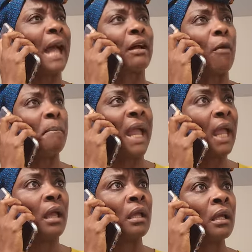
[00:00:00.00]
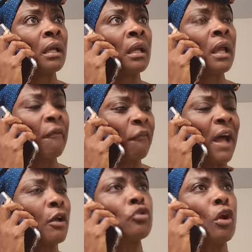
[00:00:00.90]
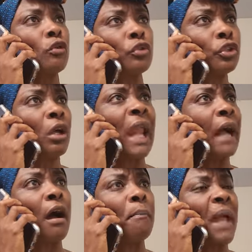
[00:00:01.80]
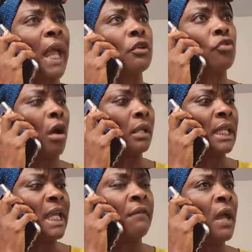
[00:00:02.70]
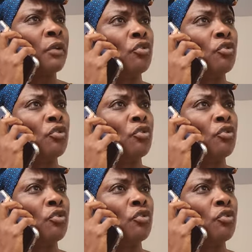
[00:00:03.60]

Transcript: like a man and find a solution like a man. You don't leave.